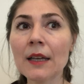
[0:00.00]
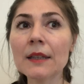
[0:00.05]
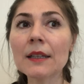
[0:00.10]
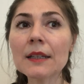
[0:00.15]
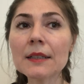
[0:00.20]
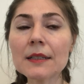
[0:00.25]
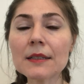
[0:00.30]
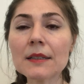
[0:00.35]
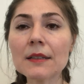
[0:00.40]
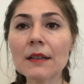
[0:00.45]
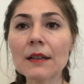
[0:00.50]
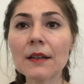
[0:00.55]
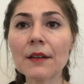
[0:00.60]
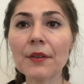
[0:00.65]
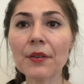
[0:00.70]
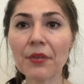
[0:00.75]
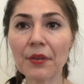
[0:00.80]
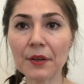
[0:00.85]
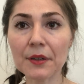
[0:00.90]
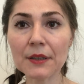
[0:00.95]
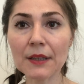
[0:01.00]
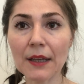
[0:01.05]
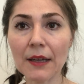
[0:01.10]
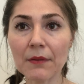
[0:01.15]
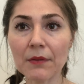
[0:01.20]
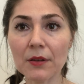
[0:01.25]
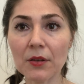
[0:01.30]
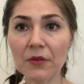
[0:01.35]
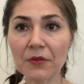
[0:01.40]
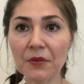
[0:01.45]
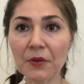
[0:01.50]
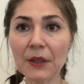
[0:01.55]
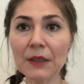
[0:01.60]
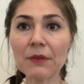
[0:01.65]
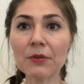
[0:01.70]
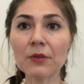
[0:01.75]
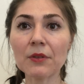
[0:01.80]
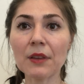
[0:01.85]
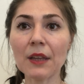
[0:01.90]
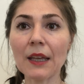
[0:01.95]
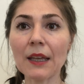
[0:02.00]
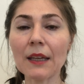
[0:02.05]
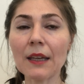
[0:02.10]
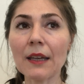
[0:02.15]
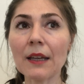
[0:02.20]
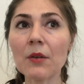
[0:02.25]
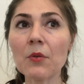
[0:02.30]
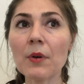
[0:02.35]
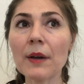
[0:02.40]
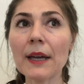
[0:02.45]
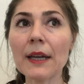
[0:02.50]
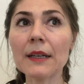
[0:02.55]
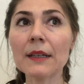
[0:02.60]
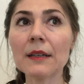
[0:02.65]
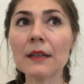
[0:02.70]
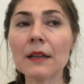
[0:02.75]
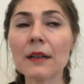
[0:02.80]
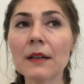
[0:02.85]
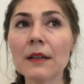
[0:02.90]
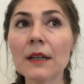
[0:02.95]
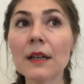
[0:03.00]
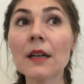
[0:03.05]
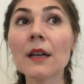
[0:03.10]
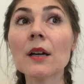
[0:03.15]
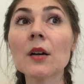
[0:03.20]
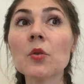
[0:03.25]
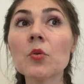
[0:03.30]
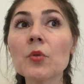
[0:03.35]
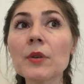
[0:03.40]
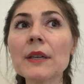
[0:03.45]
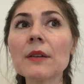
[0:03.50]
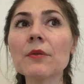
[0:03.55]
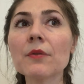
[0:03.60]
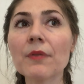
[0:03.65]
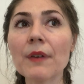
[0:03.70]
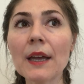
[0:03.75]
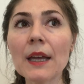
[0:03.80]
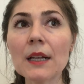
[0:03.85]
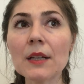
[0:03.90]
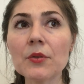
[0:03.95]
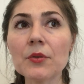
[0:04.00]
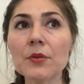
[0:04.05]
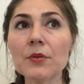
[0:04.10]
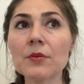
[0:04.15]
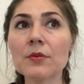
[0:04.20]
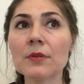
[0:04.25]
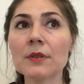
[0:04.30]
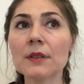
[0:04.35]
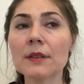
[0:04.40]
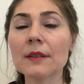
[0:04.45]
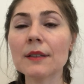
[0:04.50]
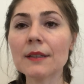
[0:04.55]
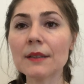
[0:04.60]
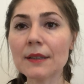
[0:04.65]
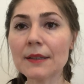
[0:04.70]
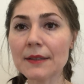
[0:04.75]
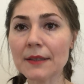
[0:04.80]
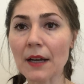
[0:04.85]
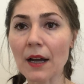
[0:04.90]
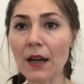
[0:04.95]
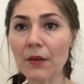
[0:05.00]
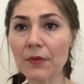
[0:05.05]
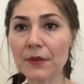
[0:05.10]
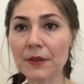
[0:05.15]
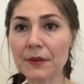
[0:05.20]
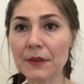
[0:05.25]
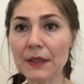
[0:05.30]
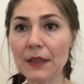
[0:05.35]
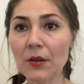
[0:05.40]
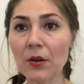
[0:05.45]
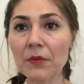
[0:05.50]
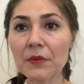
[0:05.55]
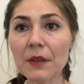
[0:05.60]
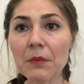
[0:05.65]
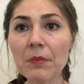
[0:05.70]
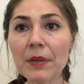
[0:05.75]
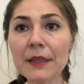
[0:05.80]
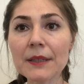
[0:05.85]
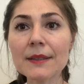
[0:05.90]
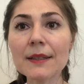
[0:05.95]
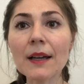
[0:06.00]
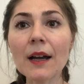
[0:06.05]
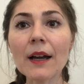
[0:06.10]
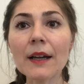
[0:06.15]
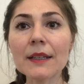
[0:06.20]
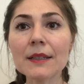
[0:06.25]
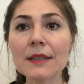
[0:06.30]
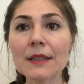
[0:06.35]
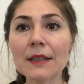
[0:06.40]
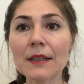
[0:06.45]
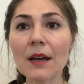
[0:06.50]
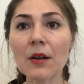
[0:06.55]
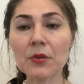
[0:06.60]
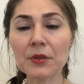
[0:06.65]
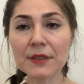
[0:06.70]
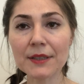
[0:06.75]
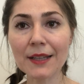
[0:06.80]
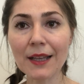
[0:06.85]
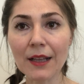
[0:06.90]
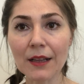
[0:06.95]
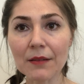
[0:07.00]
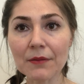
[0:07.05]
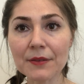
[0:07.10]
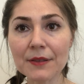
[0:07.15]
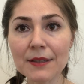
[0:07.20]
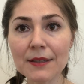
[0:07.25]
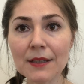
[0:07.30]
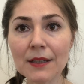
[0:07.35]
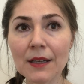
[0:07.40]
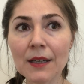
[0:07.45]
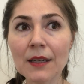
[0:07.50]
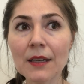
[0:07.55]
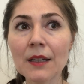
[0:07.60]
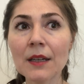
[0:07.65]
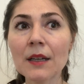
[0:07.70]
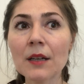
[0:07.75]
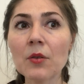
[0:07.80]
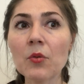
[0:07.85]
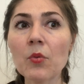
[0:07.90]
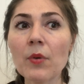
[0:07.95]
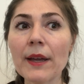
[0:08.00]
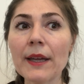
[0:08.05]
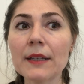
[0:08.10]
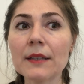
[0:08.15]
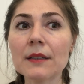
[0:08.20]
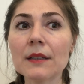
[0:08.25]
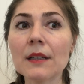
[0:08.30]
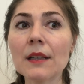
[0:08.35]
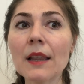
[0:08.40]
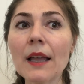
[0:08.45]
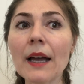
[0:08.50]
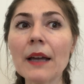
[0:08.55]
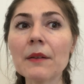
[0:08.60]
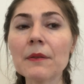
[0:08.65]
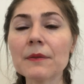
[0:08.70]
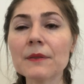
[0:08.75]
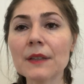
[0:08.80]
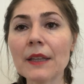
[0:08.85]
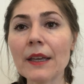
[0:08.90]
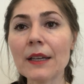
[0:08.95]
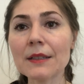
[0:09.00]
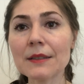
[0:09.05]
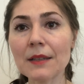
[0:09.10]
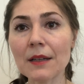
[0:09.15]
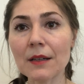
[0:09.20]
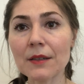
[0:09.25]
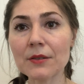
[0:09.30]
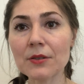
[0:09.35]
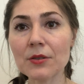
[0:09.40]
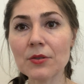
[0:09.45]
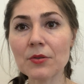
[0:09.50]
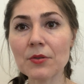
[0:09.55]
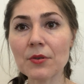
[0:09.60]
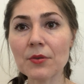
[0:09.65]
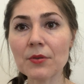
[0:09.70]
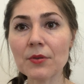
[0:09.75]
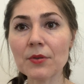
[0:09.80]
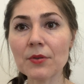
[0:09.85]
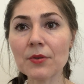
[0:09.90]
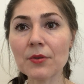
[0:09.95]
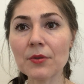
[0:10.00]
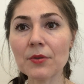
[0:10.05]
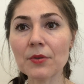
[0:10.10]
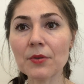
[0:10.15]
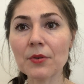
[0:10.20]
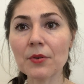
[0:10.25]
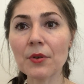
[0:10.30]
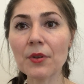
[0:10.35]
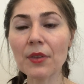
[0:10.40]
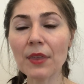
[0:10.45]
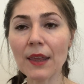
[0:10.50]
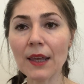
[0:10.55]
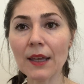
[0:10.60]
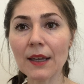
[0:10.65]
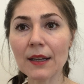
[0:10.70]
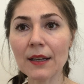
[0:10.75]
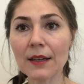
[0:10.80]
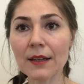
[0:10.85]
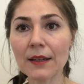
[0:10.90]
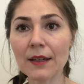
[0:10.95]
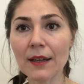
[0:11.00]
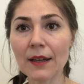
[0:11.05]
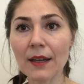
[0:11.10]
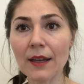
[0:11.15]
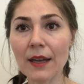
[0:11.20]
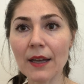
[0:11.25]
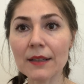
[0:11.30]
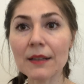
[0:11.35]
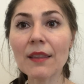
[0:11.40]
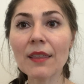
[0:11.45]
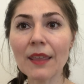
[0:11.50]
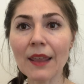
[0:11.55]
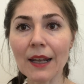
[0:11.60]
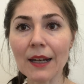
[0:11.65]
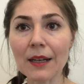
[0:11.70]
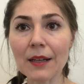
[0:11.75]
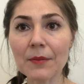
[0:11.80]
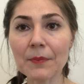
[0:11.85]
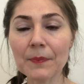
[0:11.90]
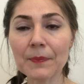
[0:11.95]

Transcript: This is the third level of grateful thinking, when we value the discovery of the best sides in ourselves when life takes us through thick and thin.